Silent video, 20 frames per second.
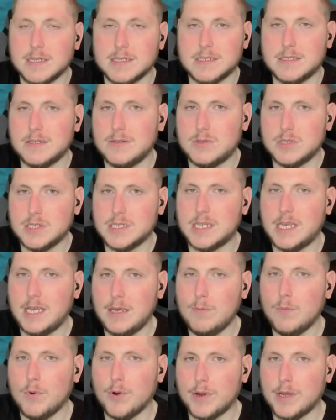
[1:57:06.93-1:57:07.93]
You just keep
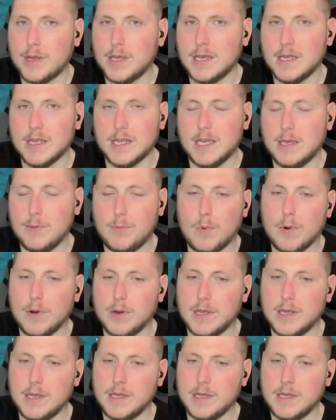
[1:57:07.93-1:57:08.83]
working and keep working,